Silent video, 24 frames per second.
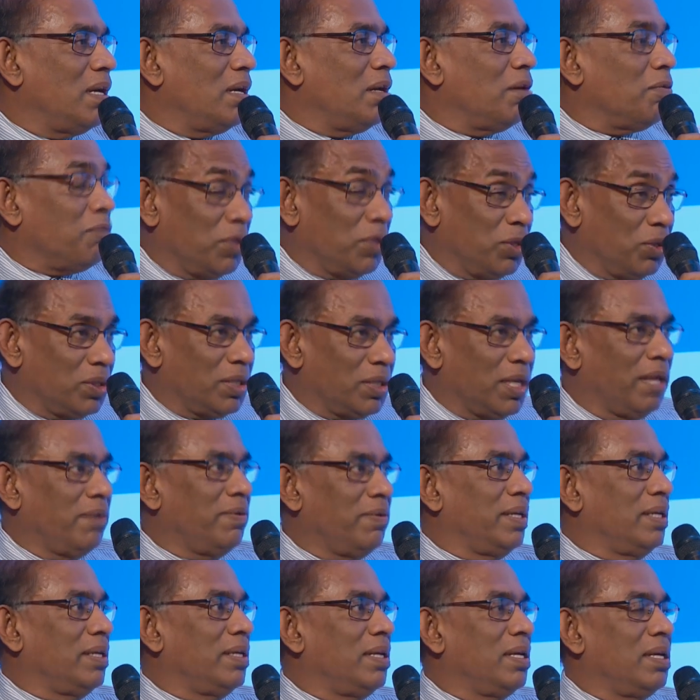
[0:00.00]
We don't have it.
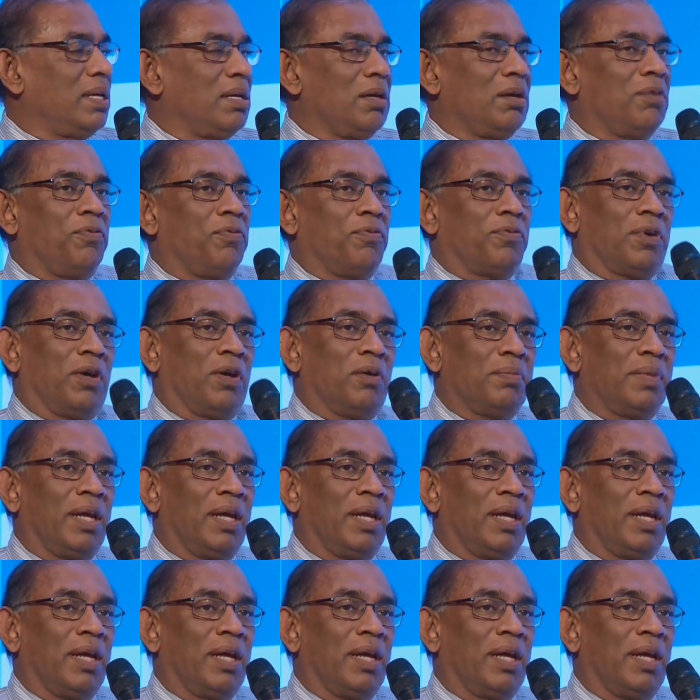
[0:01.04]
From